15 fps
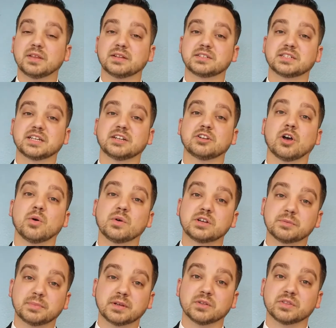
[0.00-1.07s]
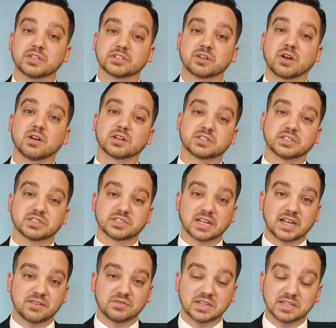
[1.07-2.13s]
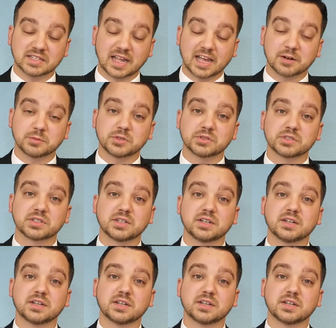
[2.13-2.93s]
sent Noah to build this ark to save these animals.